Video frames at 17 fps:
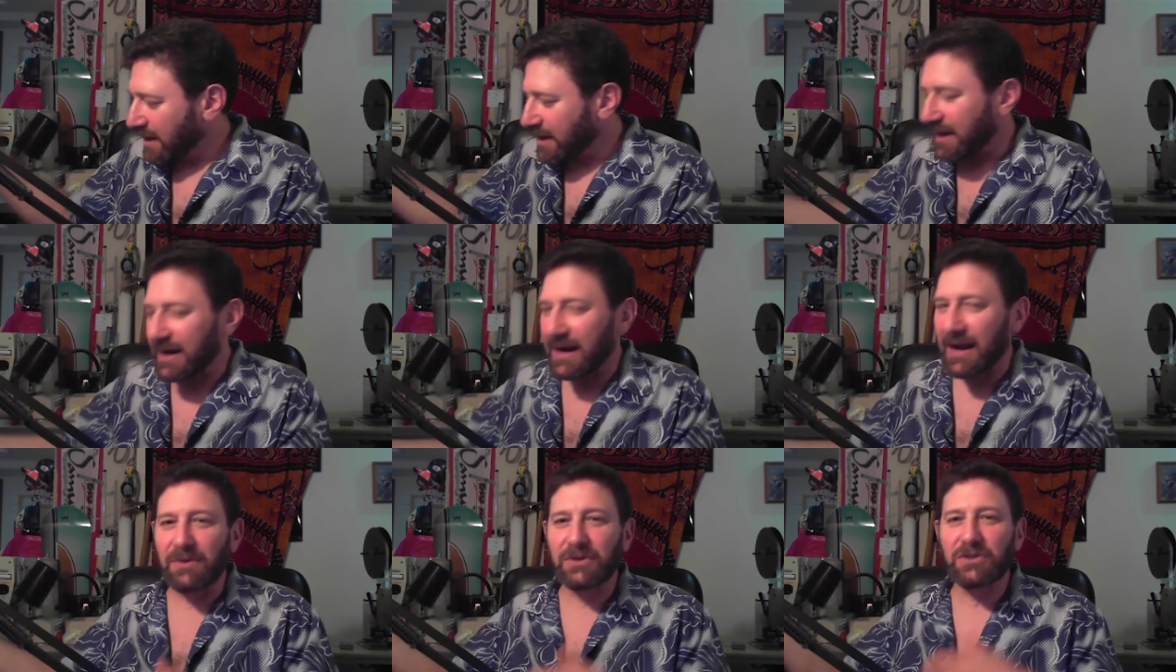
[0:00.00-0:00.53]

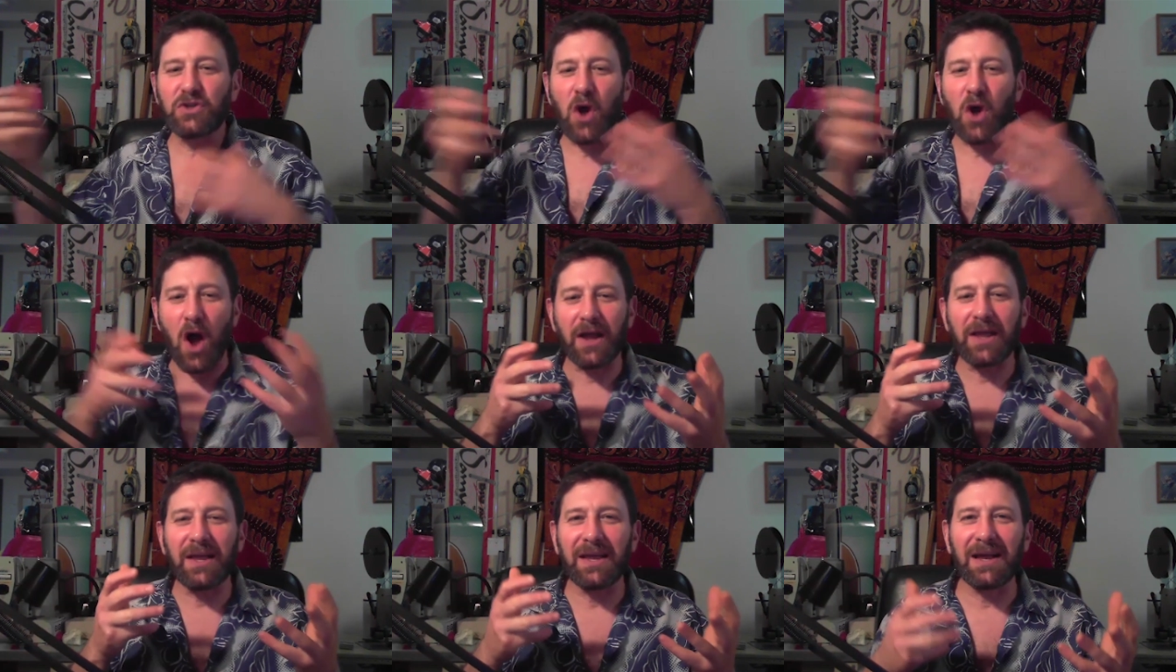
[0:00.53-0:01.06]
and I was
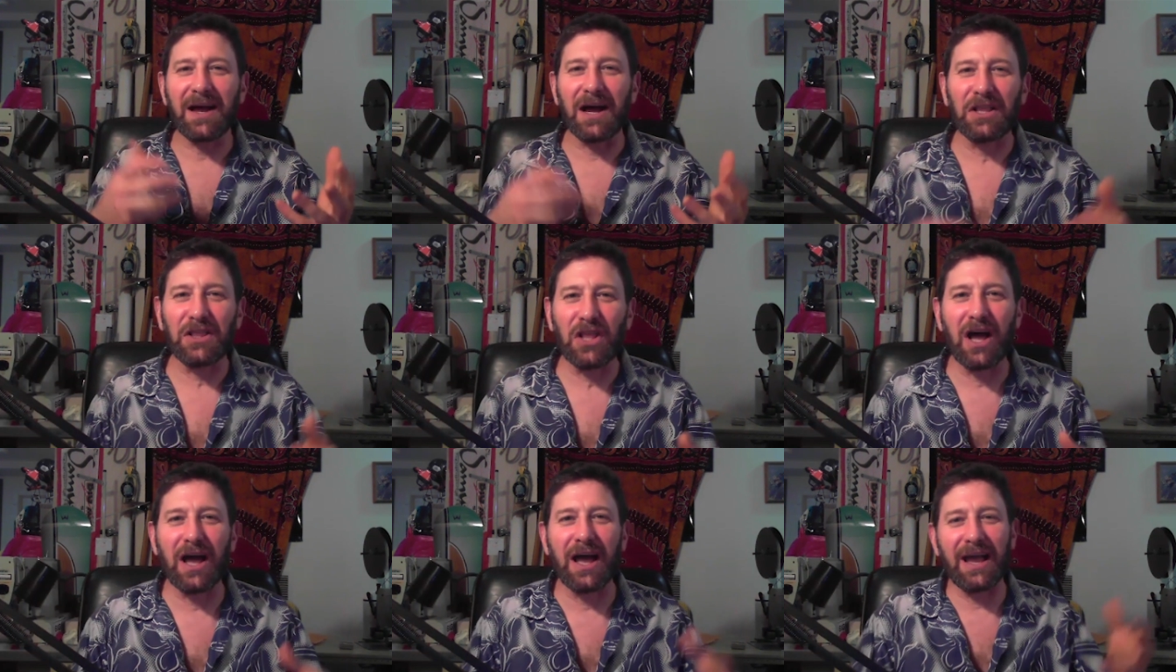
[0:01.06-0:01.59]
talking
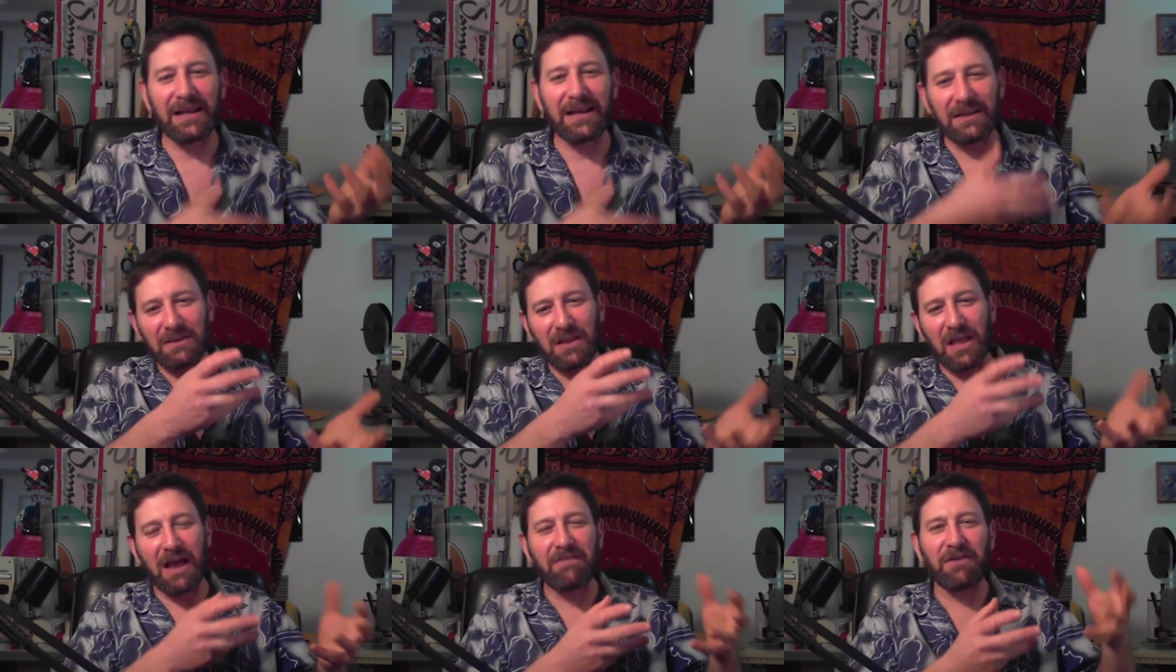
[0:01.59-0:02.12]
online,
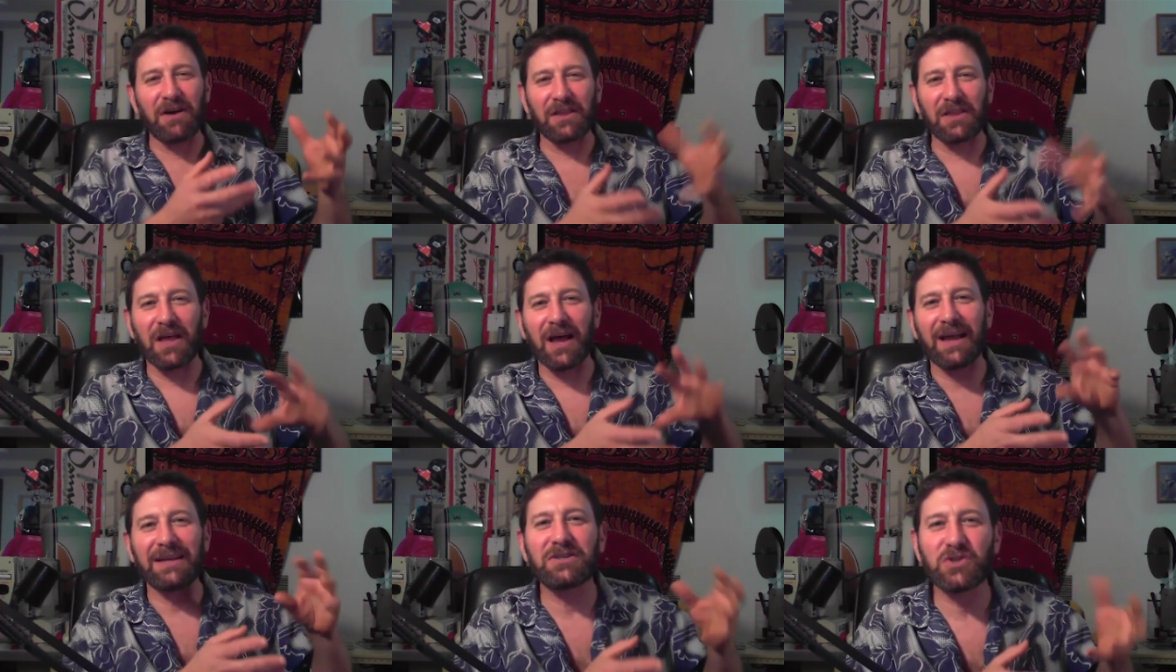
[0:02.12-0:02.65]
live
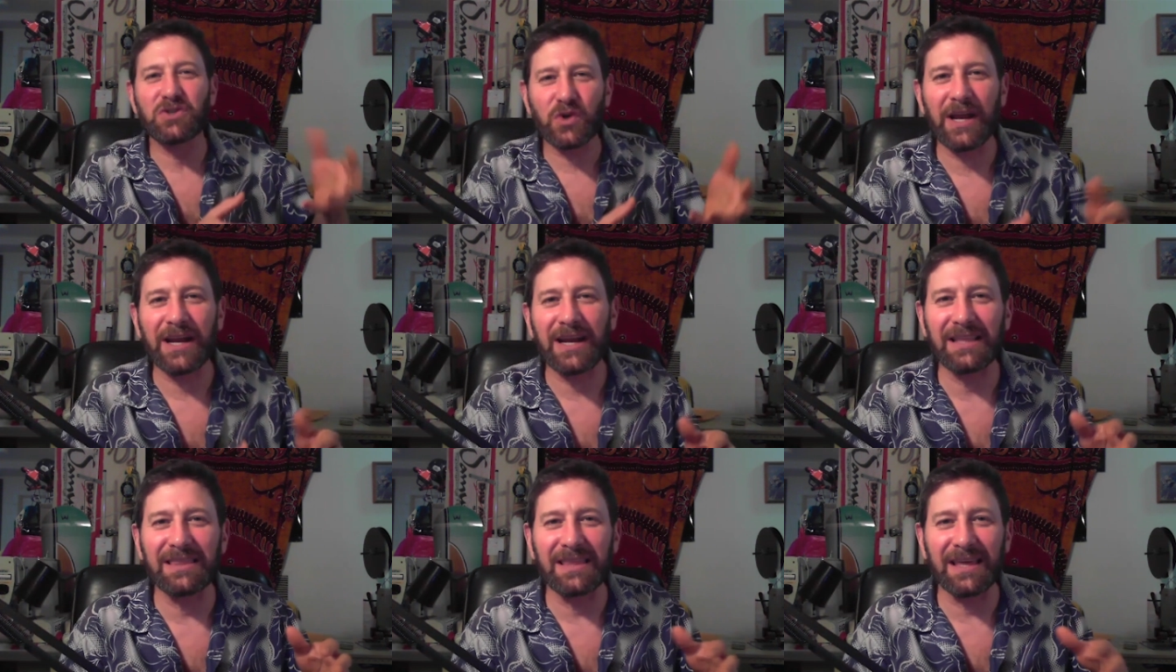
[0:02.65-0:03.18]
online
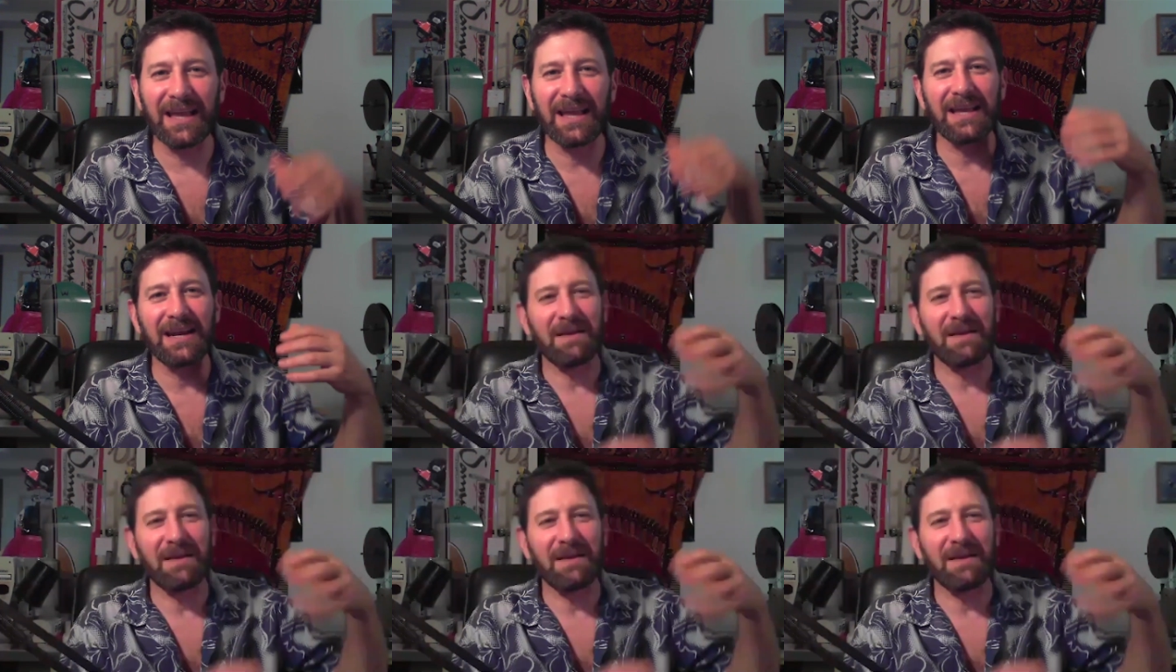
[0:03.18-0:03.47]
training thing,